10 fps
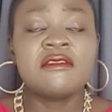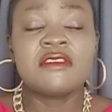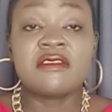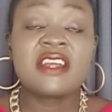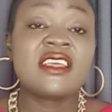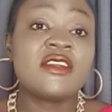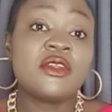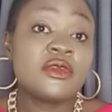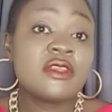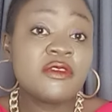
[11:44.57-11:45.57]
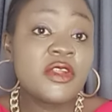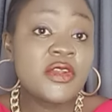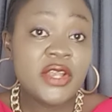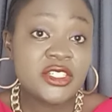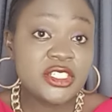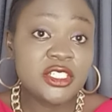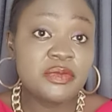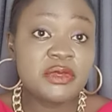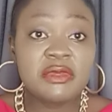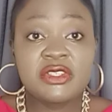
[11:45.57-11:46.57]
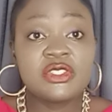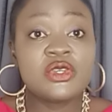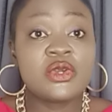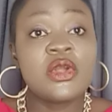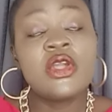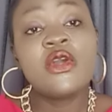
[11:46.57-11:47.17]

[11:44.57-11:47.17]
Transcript: For the fact that you're looking for a relationship, it means you're